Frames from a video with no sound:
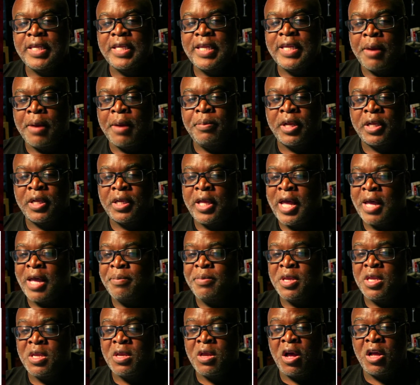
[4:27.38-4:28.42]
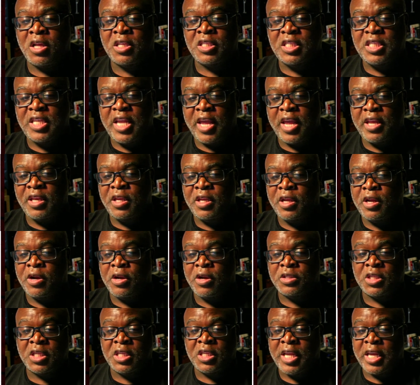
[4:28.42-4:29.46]
Gabriella had been gone 10
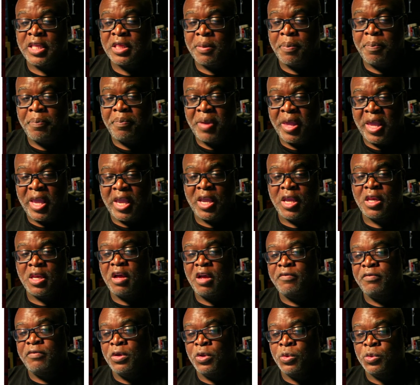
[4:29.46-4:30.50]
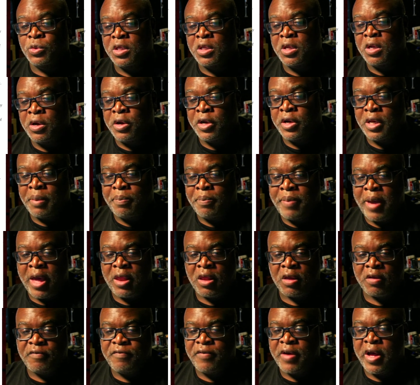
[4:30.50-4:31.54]
years, and yet the pain of losing her in a
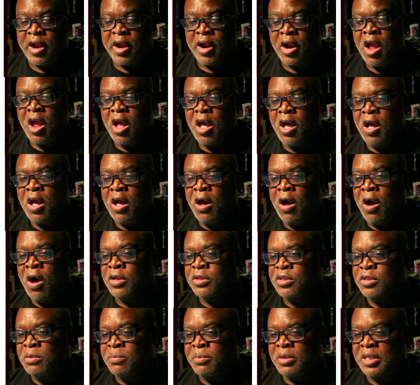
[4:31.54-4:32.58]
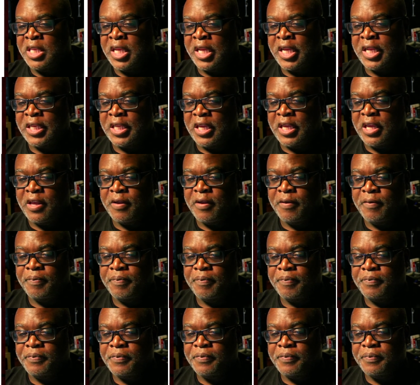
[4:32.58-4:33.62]
paddock fire haunted me daily.
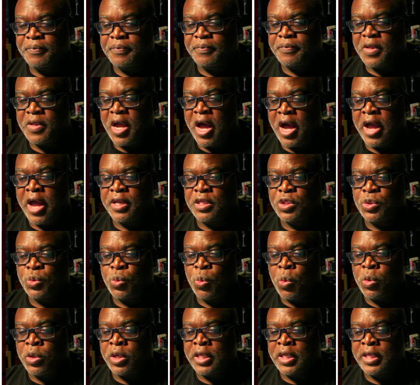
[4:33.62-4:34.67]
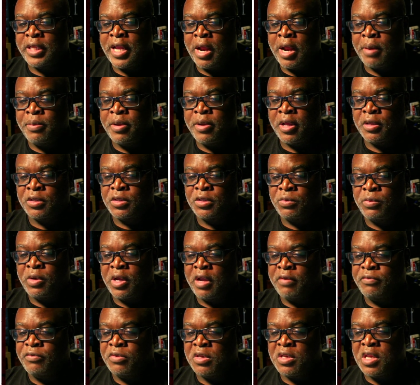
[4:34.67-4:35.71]
I'd sworn on Gabriella's
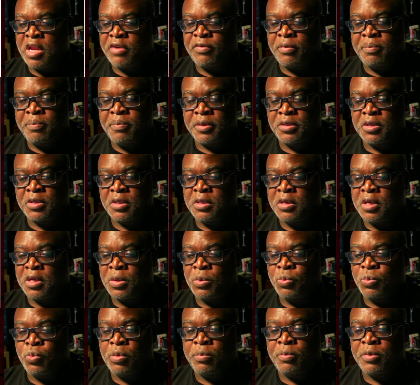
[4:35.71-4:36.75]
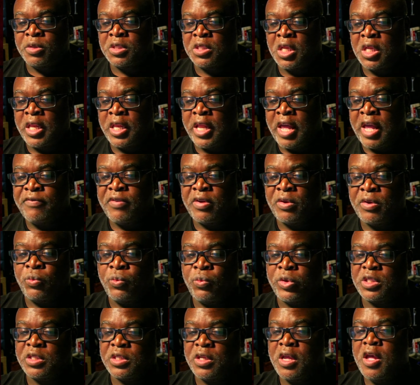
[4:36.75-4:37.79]
grave to never put another woman's life at
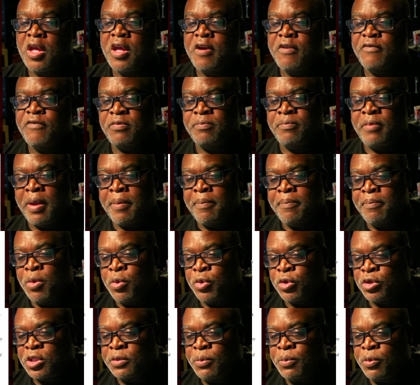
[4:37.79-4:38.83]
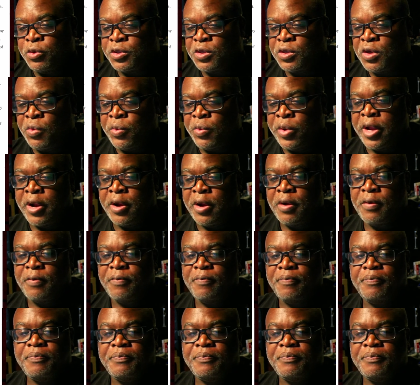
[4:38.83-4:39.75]
risk for my motorsports career.